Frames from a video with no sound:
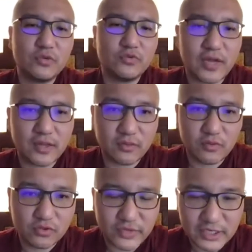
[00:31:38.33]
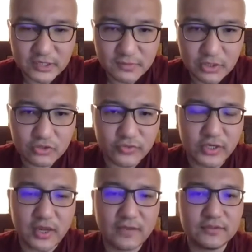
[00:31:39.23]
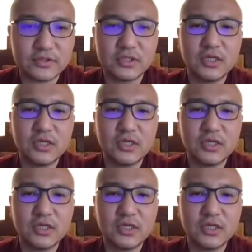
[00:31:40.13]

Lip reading: right thought, right speech, right effort,